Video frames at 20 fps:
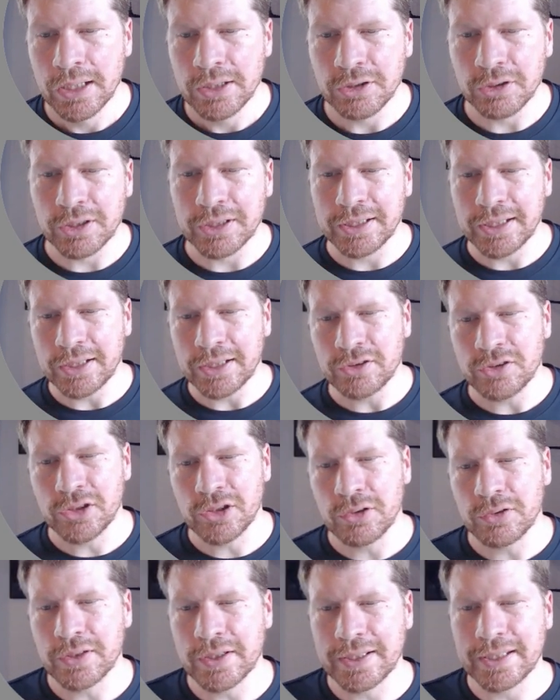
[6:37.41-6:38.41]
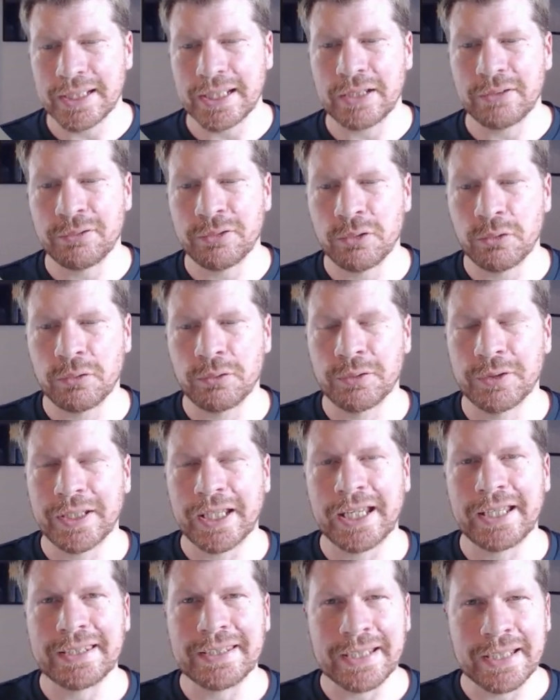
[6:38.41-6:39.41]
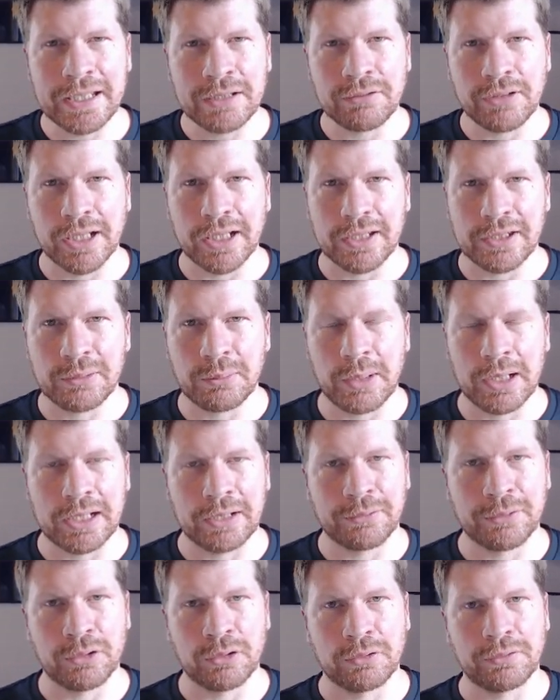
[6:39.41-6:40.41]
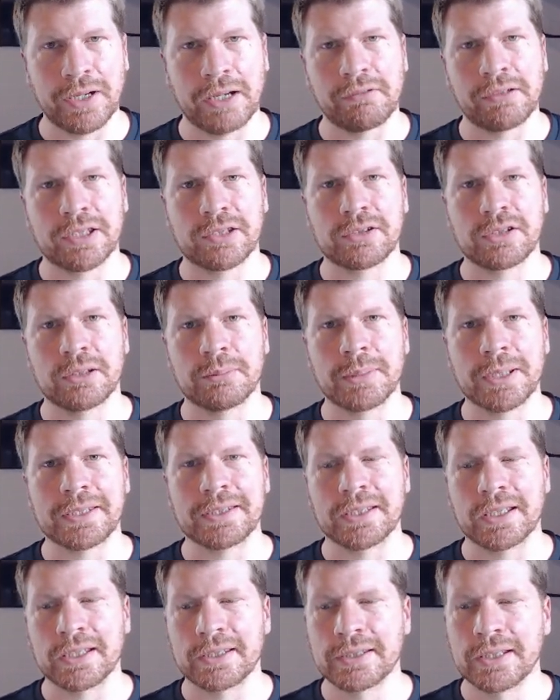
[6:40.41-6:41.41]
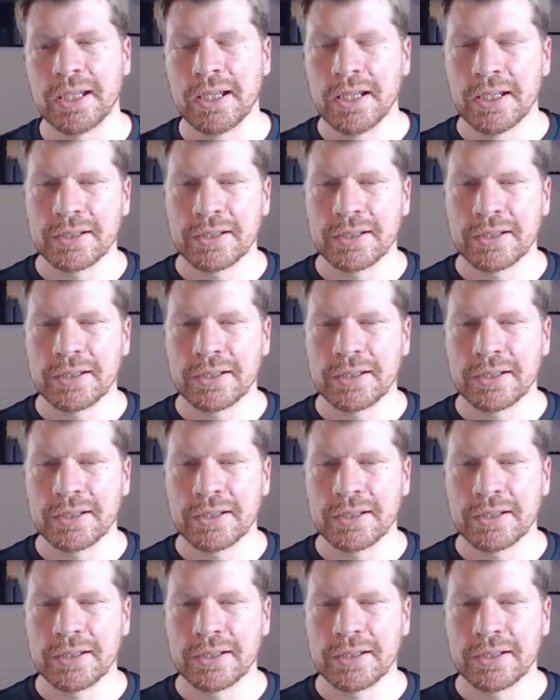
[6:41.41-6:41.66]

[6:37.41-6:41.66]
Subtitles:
You can then choose a default VAT rate as well if you're a VAT registered business.